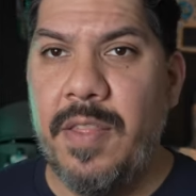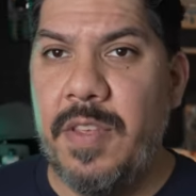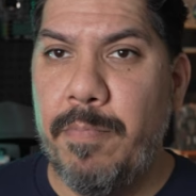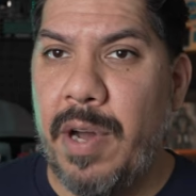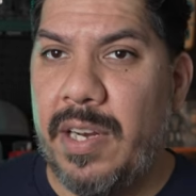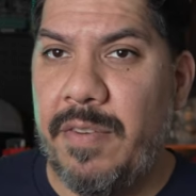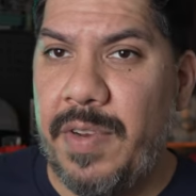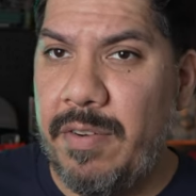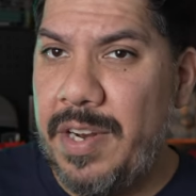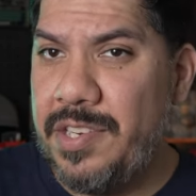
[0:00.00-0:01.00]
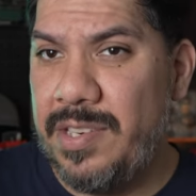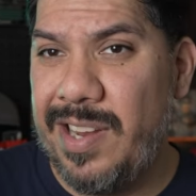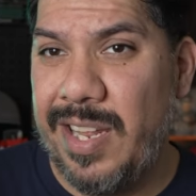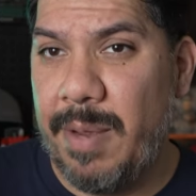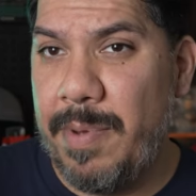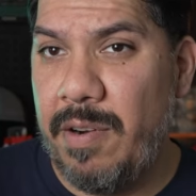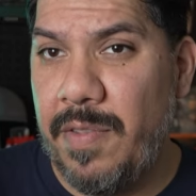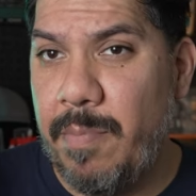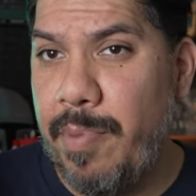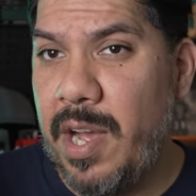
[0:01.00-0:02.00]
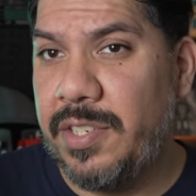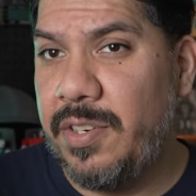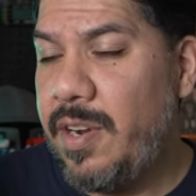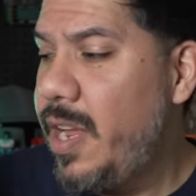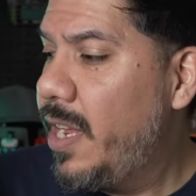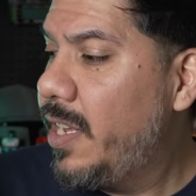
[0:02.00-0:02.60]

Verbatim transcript: The button configuration I like better on the Boxer.